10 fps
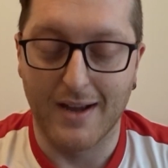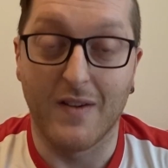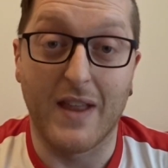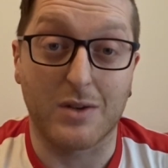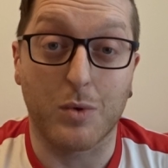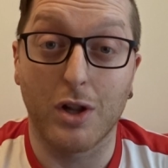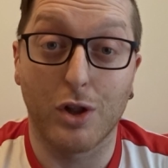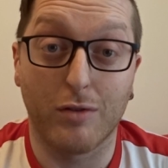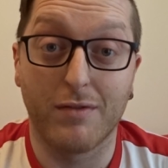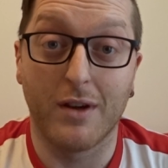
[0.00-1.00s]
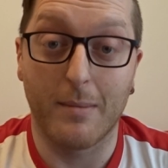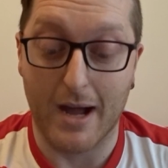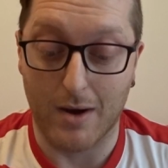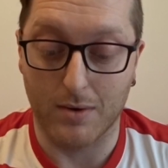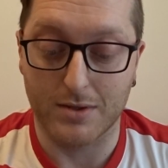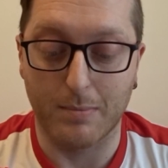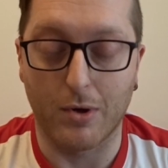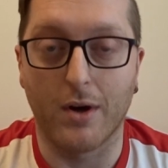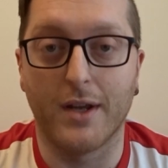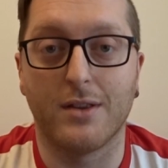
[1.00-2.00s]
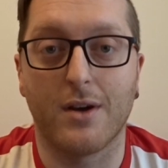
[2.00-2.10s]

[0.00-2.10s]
And that's what I love about supporting